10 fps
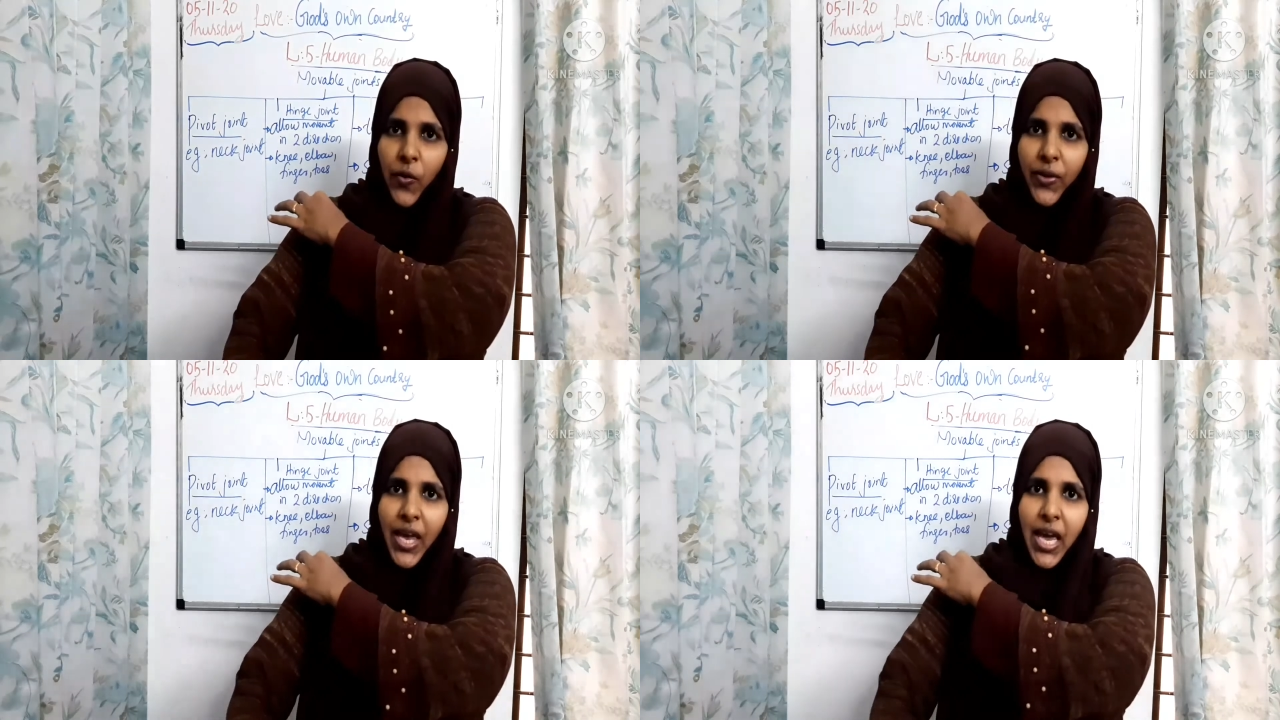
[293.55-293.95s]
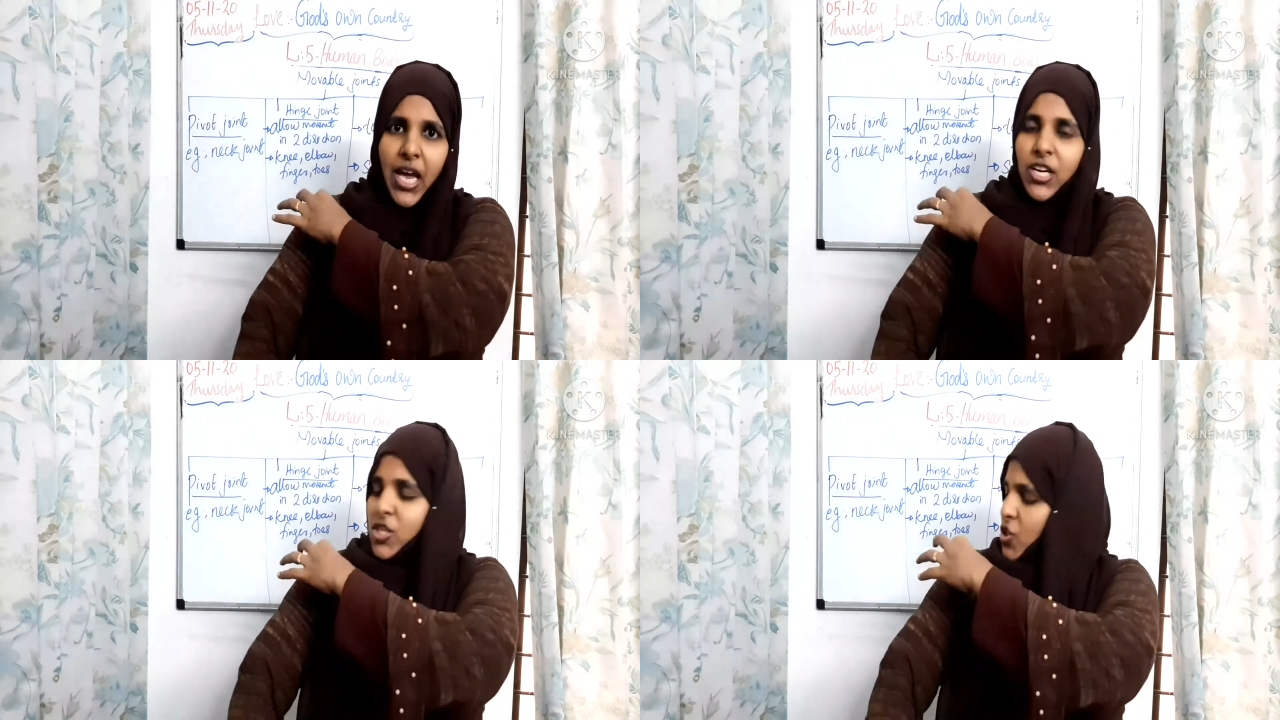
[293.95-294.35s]
Okay,
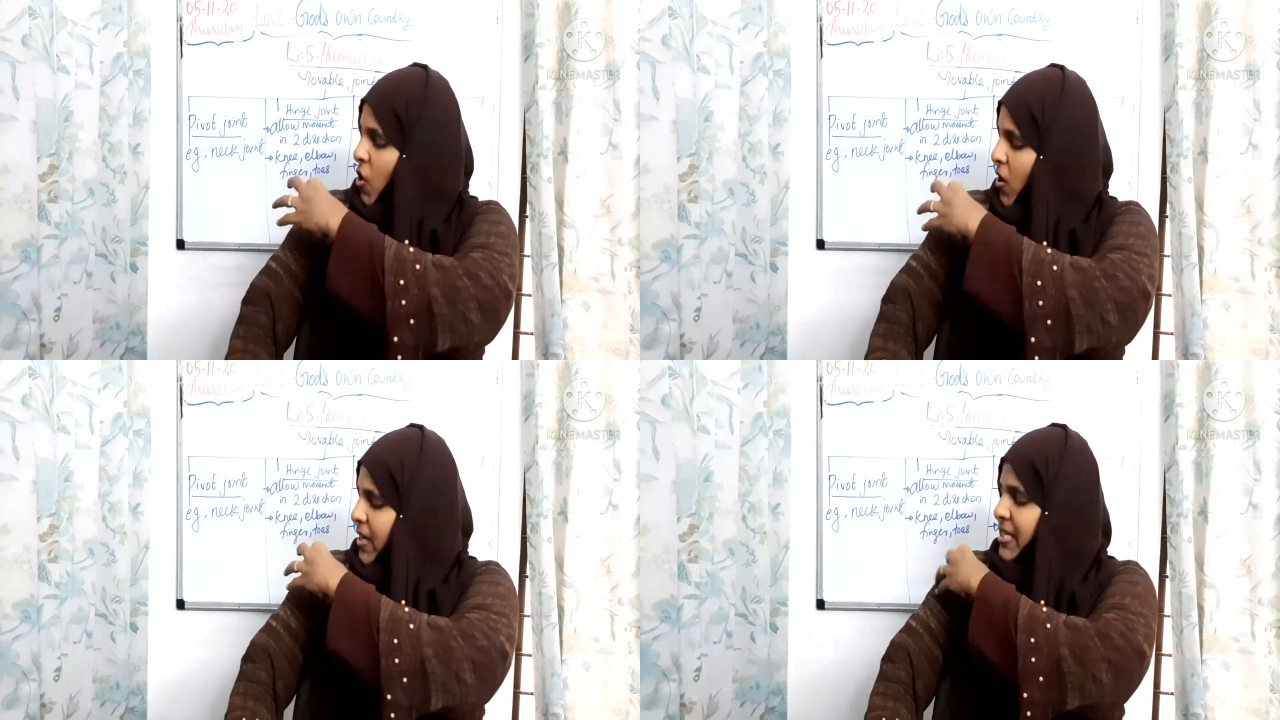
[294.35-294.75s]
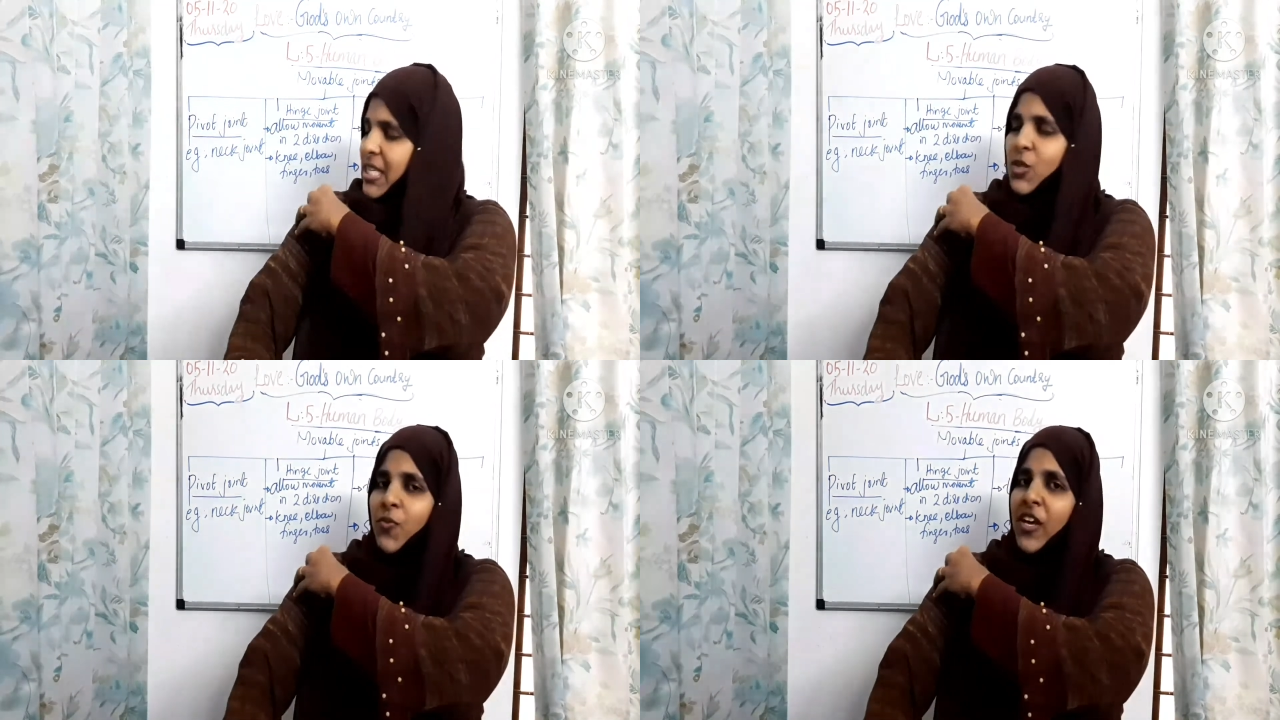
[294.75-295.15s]
so it
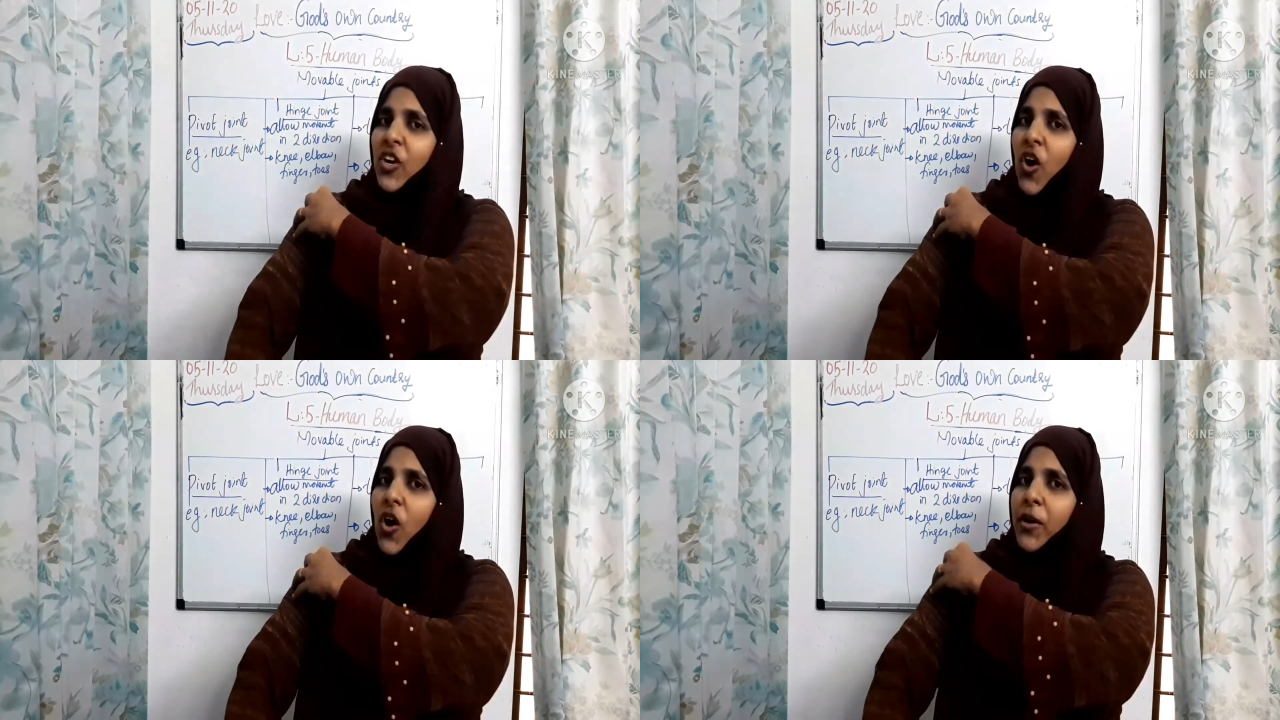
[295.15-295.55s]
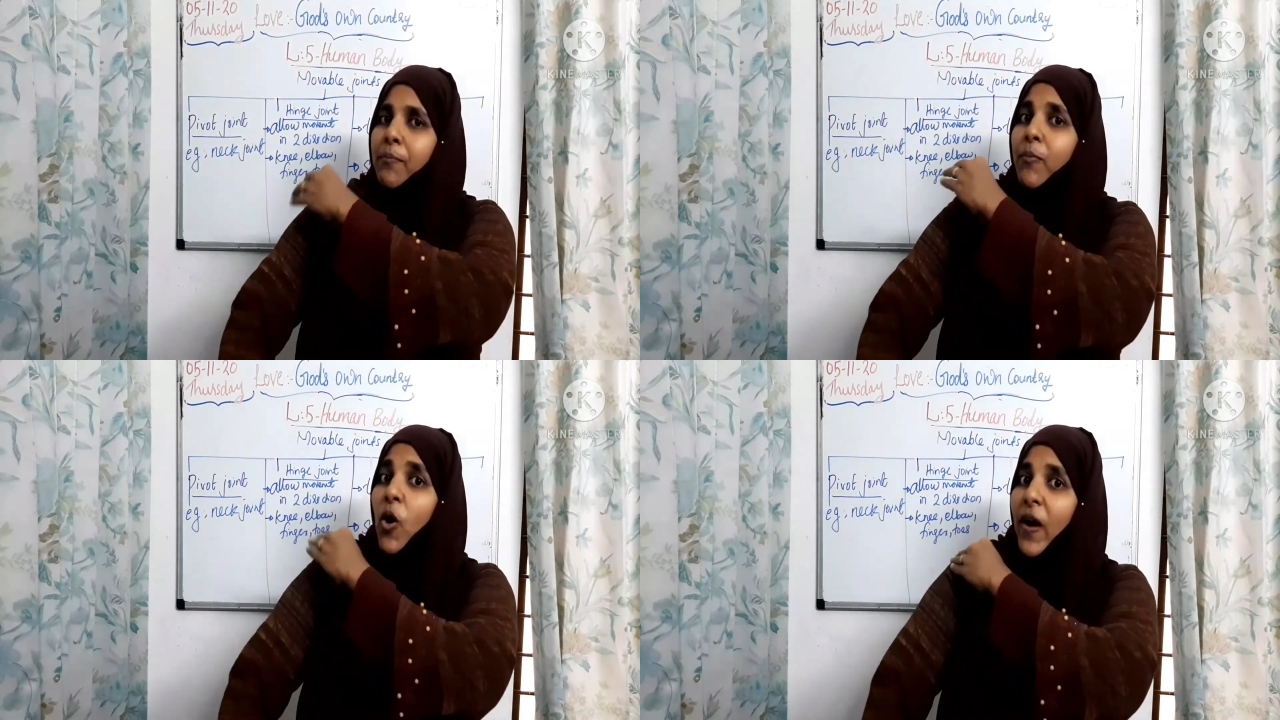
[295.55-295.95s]
is we call
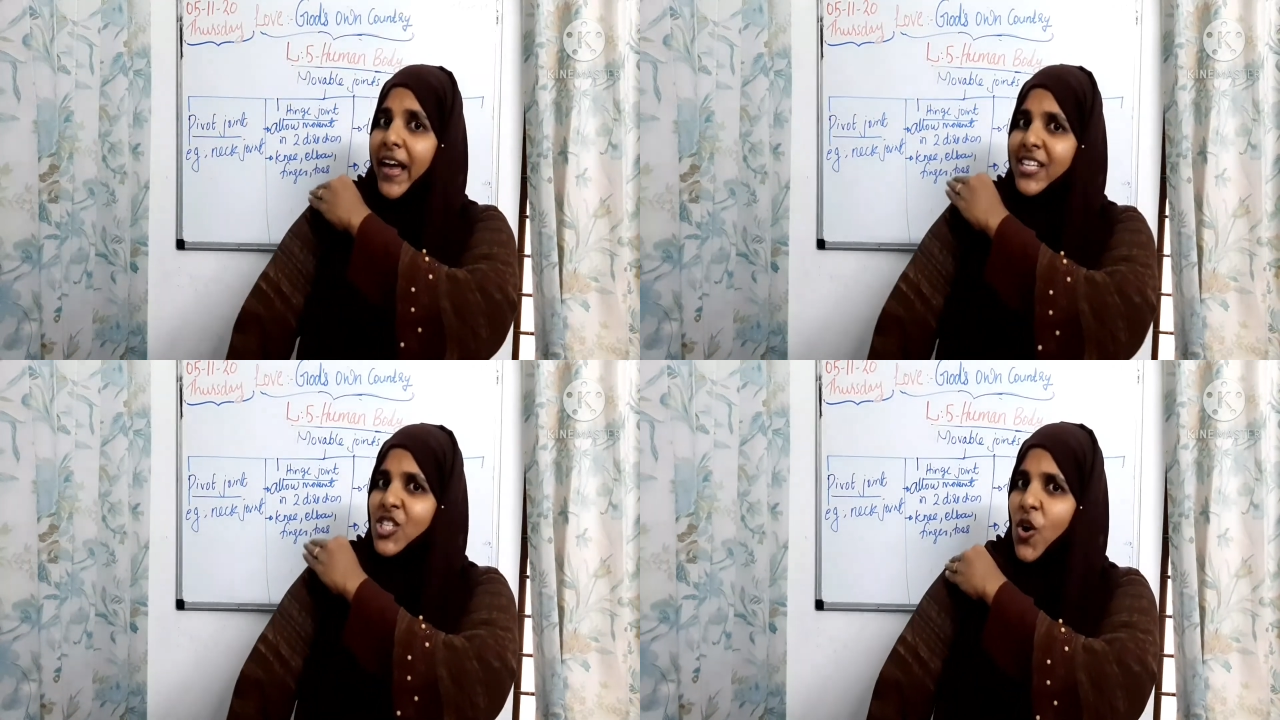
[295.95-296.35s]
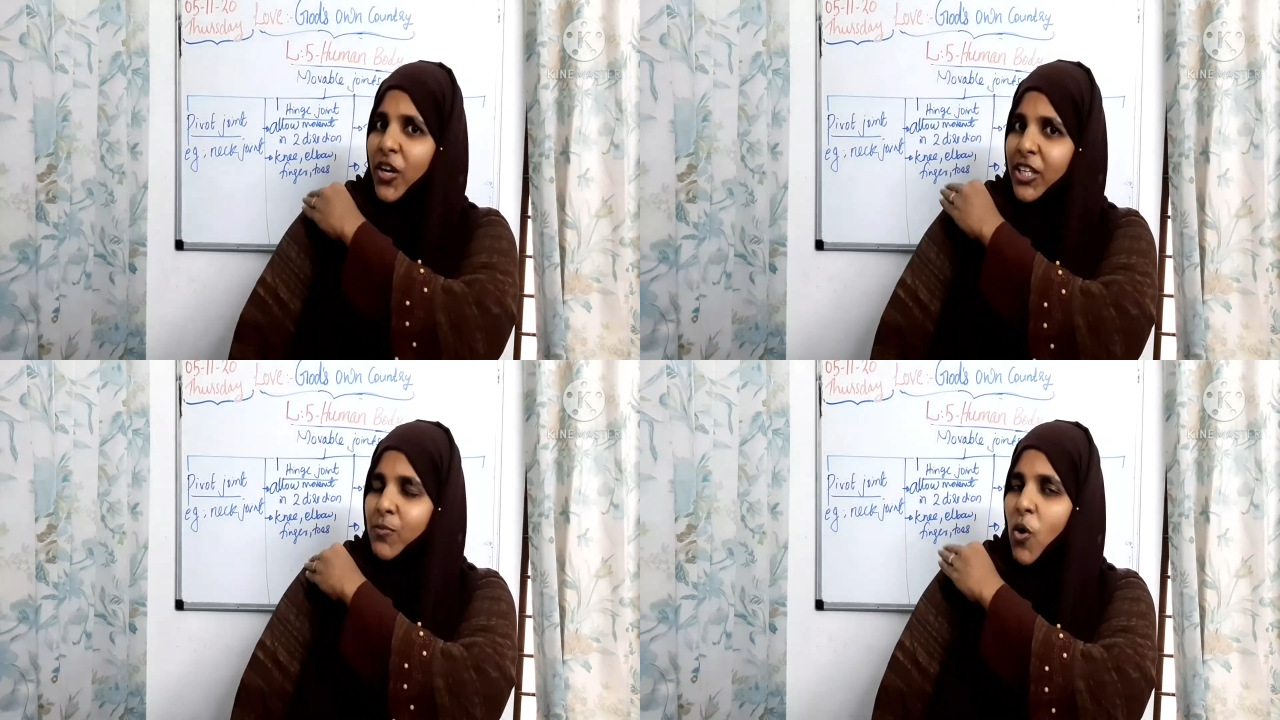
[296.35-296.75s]
ball and
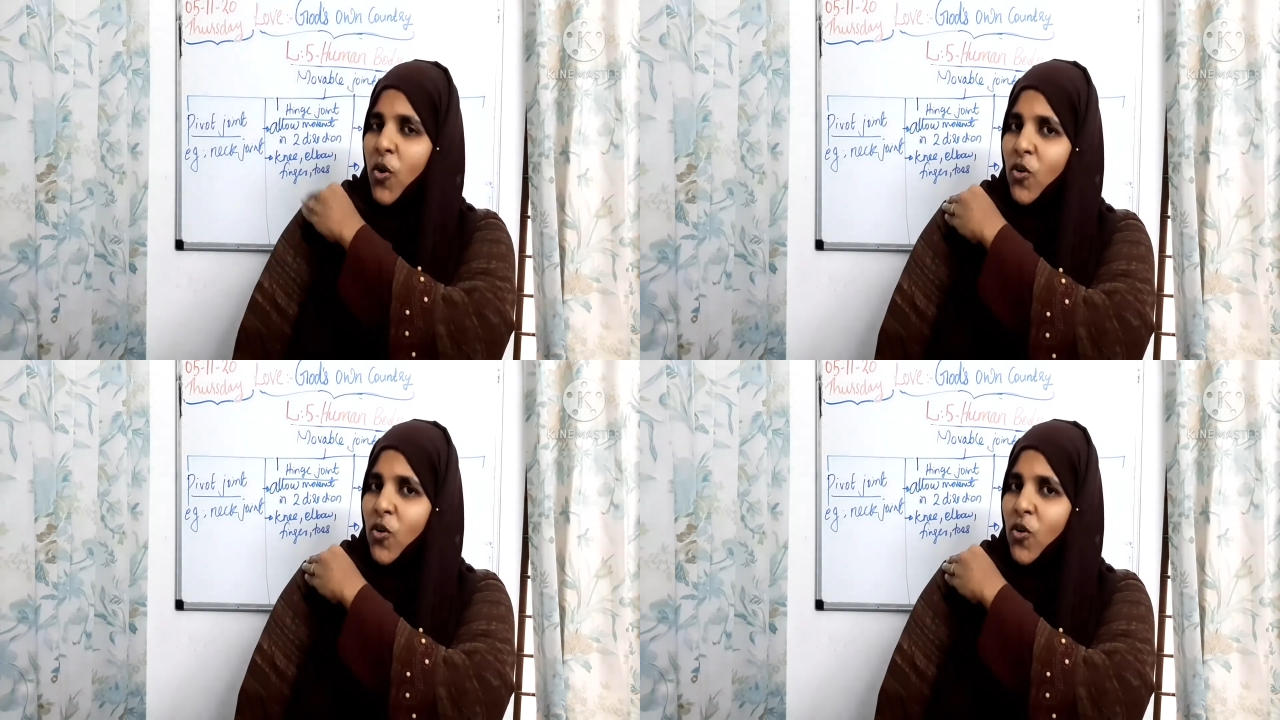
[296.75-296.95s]
socket bone